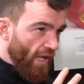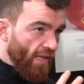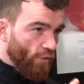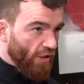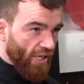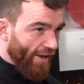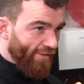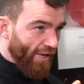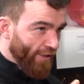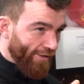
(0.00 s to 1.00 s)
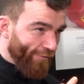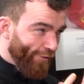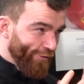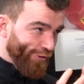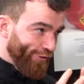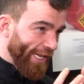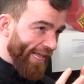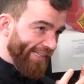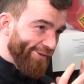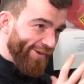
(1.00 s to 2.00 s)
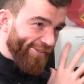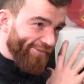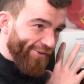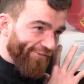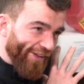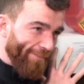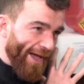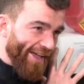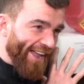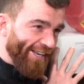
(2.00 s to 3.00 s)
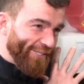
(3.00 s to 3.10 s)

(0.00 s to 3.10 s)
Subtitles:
So I said, I was like, I'm glad I don't have to think about Rylan